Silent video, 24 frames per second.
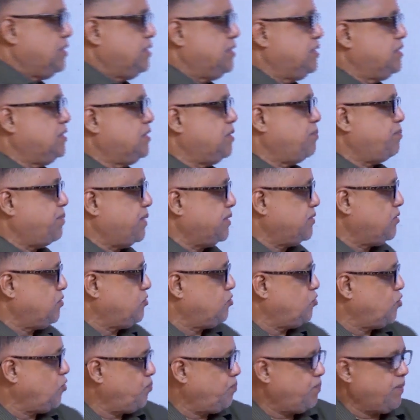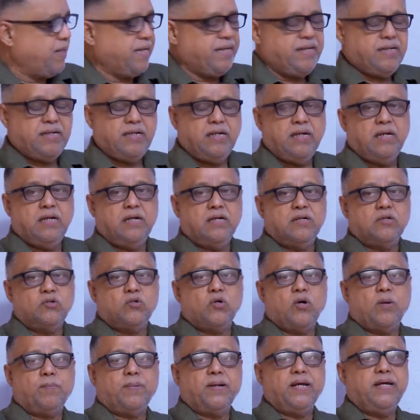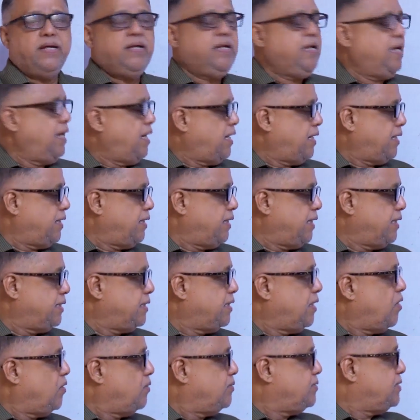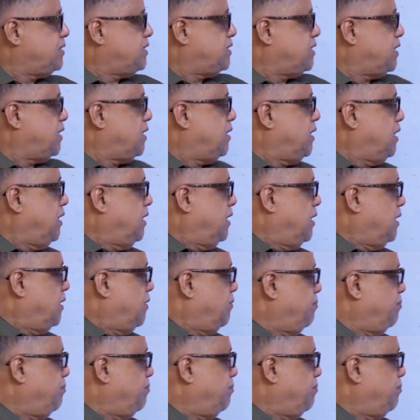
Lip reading: this is the presence of mind to apply and get the answer.